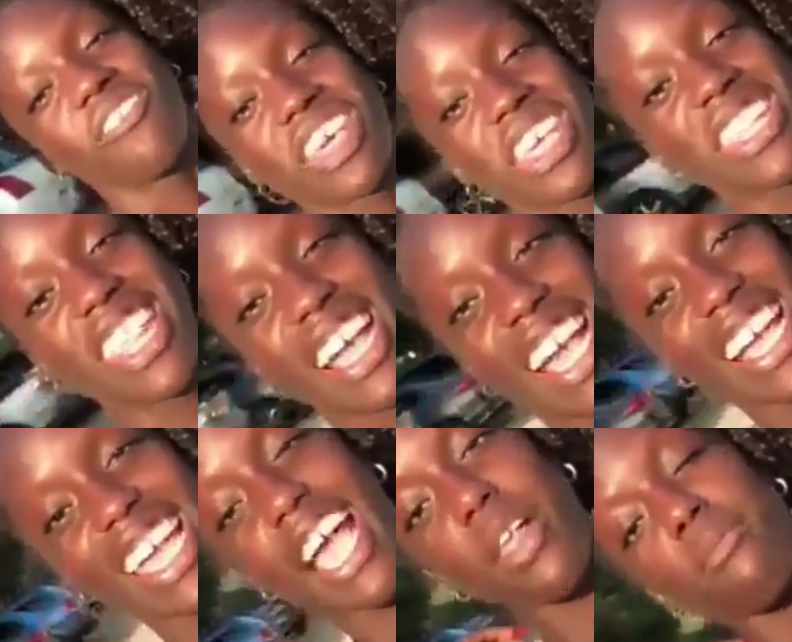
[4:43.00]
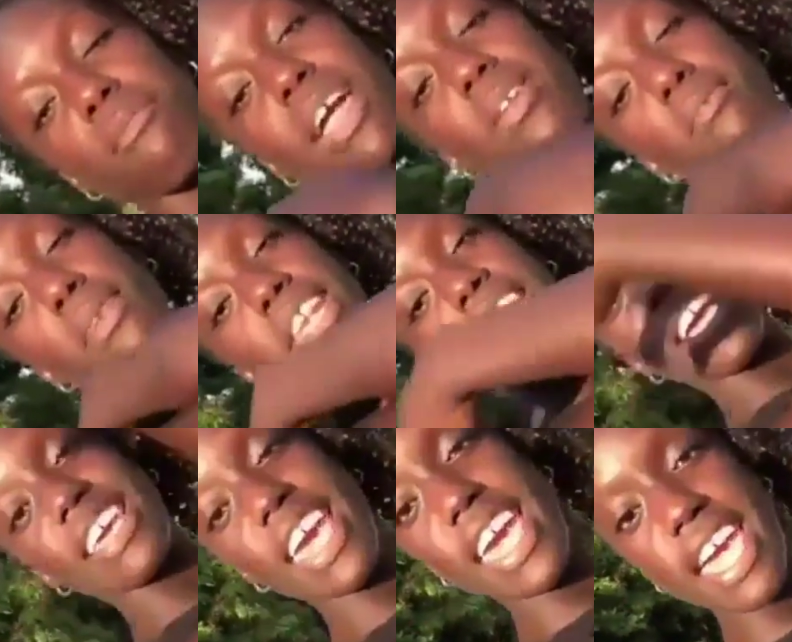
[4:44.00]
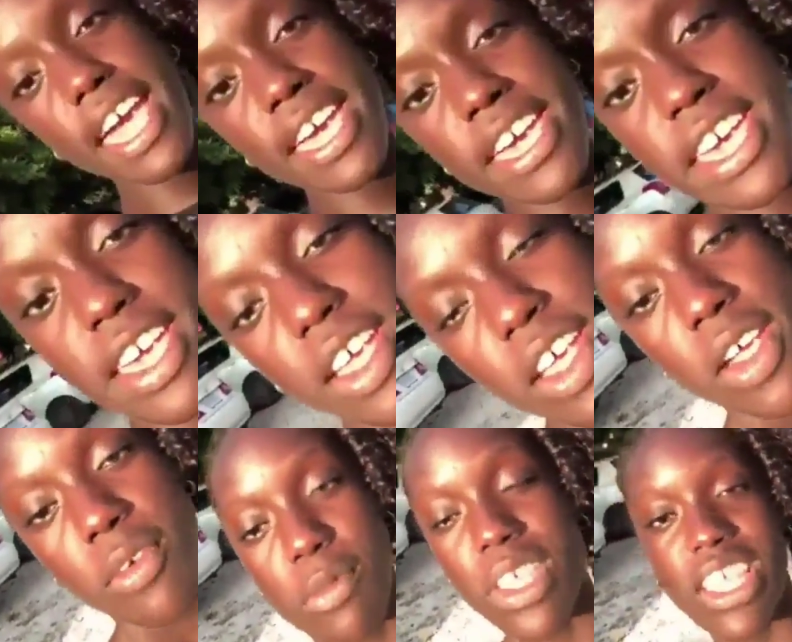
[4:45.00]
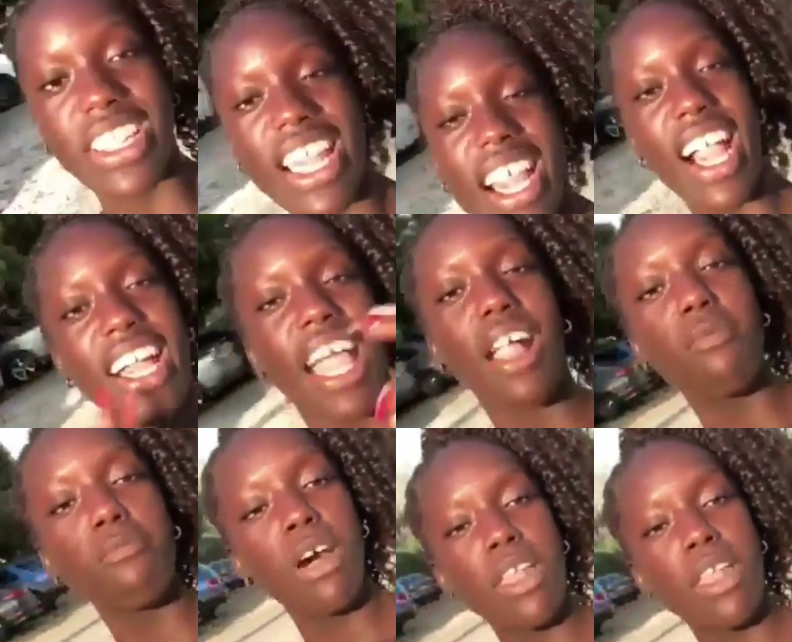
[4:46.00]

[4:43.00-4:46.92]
Me take a girl man, me no care. Me take a girl